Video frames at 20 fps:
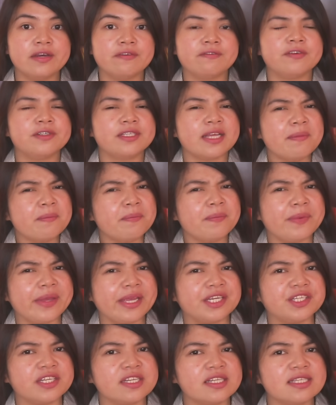for some
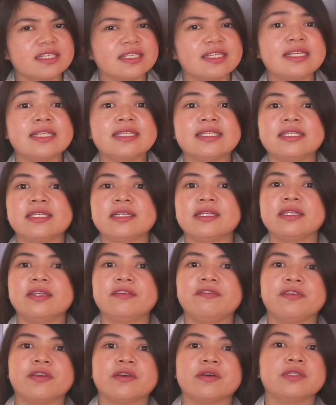patients, it's still
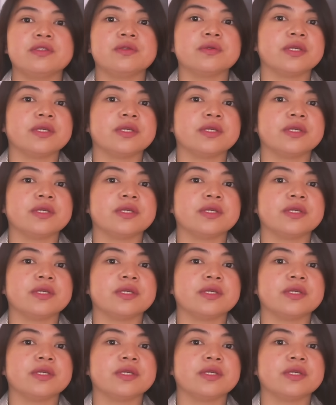difficult